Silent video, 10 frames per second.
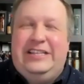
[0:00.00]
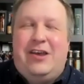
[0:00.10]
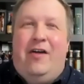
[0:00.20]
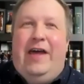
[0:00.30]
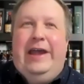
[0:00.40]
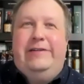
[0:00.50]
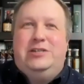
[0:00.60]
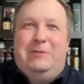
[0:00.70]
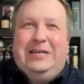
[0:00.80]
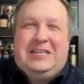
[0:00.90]
all
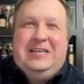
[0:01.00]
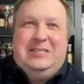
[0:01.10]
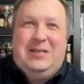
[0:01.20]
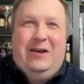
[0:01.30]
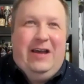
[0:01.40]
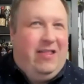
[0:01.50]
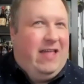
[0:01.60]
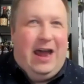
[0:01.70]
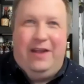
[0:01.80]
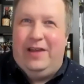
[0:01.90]
Irish whiskey. So a
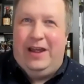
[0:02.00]
lot of it.